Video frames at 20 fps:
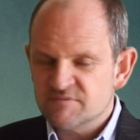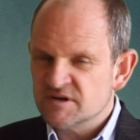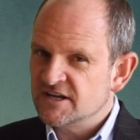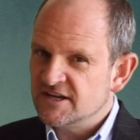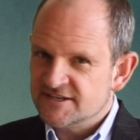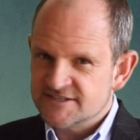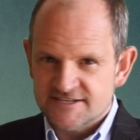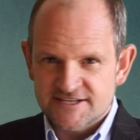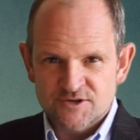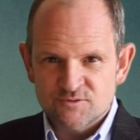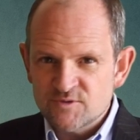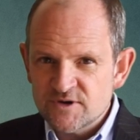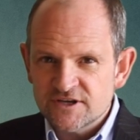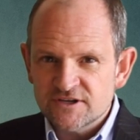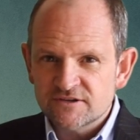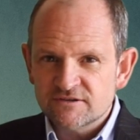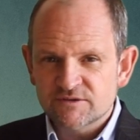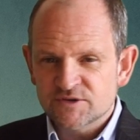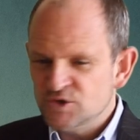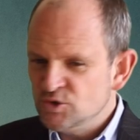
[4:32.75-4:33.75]
because they
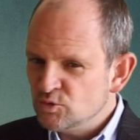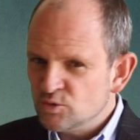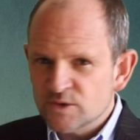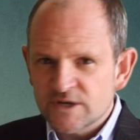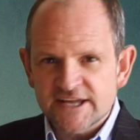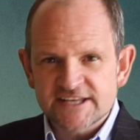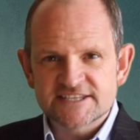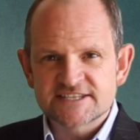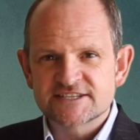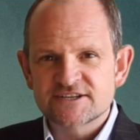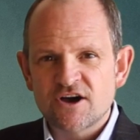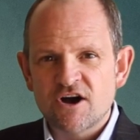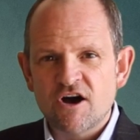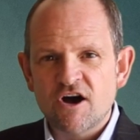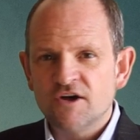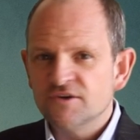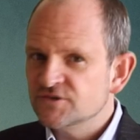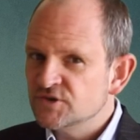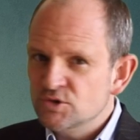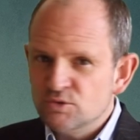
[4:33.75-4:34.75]
will, you'll get
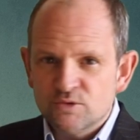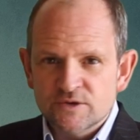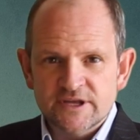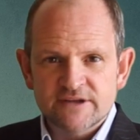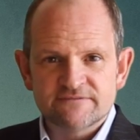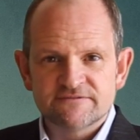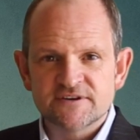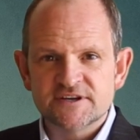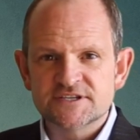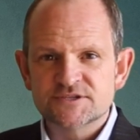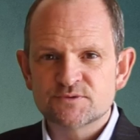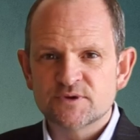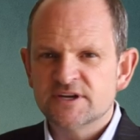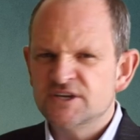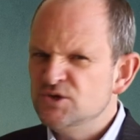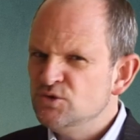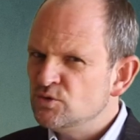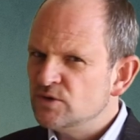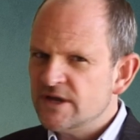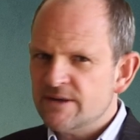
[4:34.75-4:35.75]
stalled, you'll get
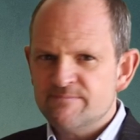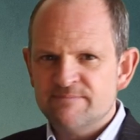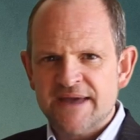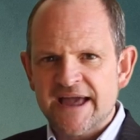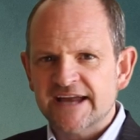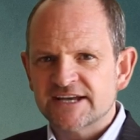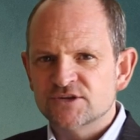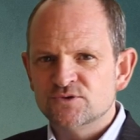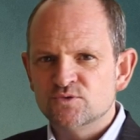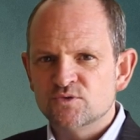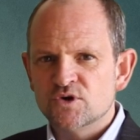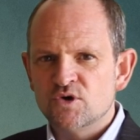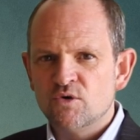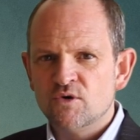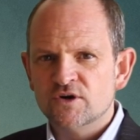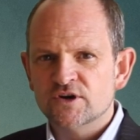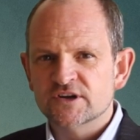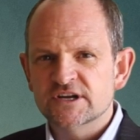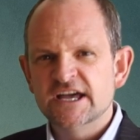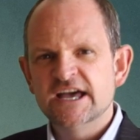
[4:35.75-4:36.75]
frustrated, you'll get backed into a
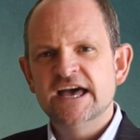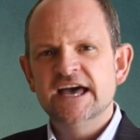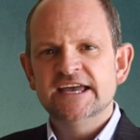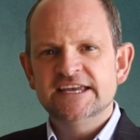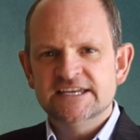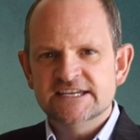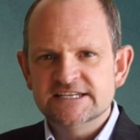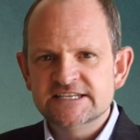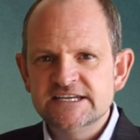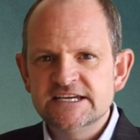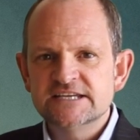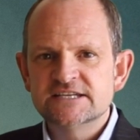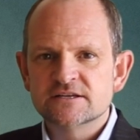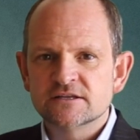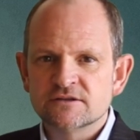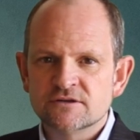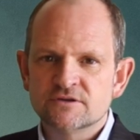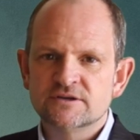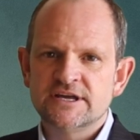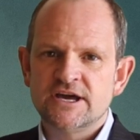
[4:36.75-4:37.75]
corner, you need
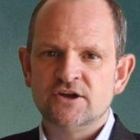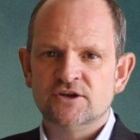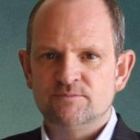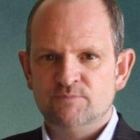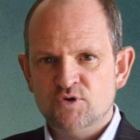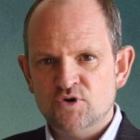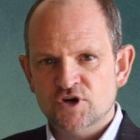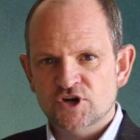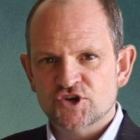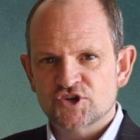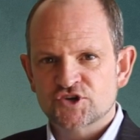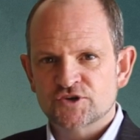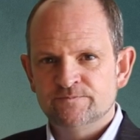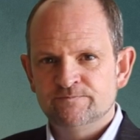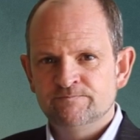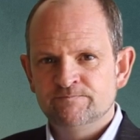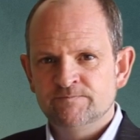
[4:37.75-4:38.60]
to learn how to push.